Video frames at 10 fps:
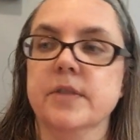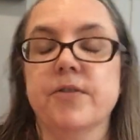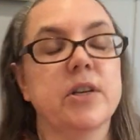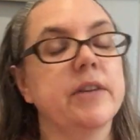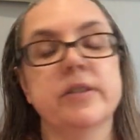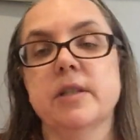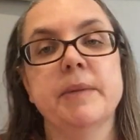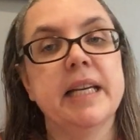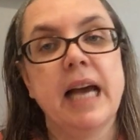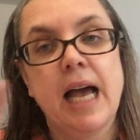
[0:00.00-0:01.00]
if you give it to
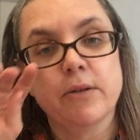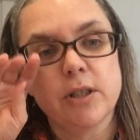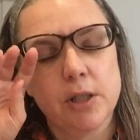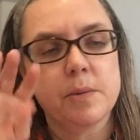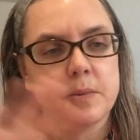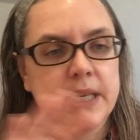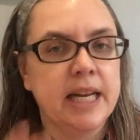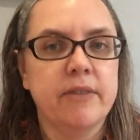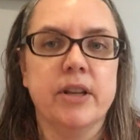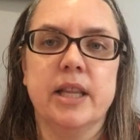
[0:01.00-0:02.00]
me, I will just
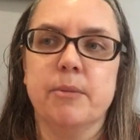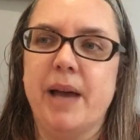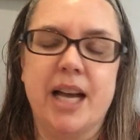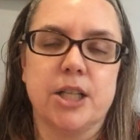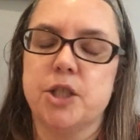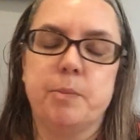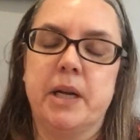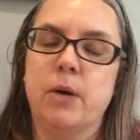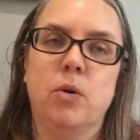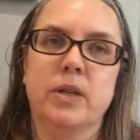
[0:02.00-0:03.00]
get everything packaged,
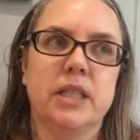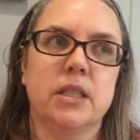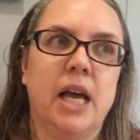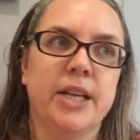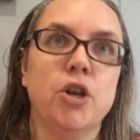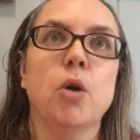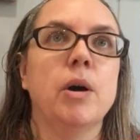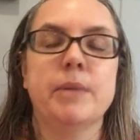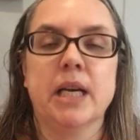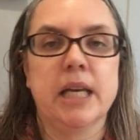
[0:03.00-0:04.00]
but I won't get to, I know
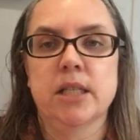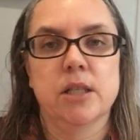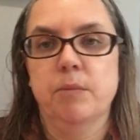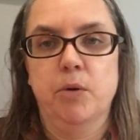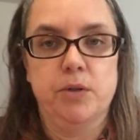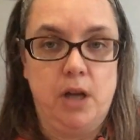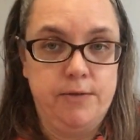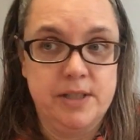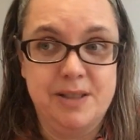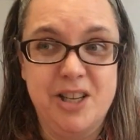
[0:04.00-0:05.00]
I'm not getting to the post
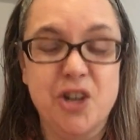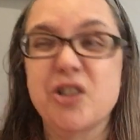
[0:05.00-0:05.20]
office